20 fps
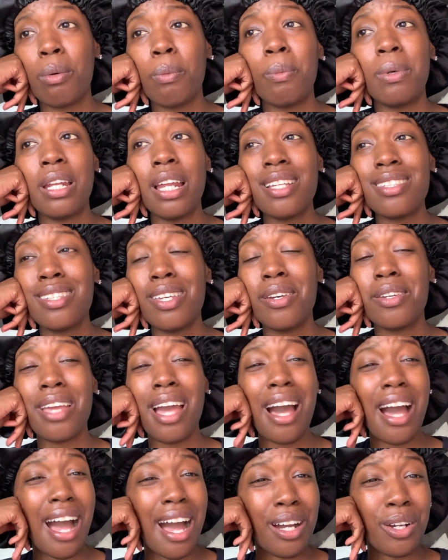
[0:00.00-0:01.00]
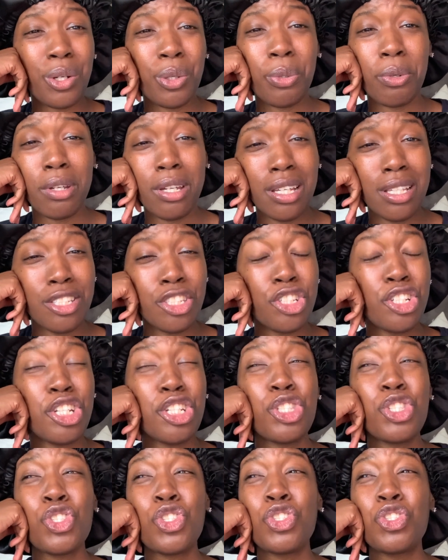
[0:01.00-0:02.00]
when I tell y'all I cringed
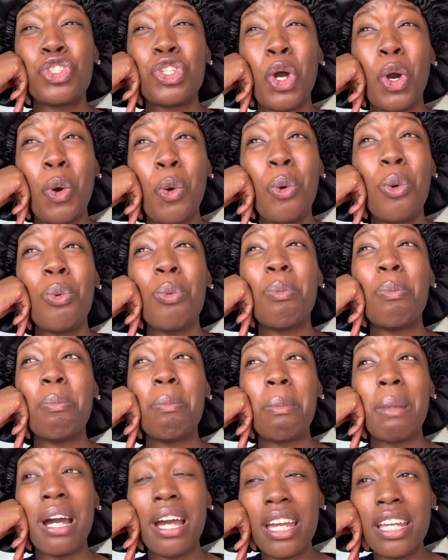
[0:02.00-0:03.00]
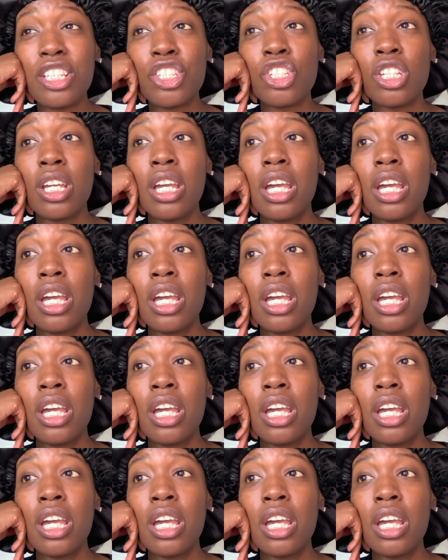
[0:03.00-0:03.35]
so much.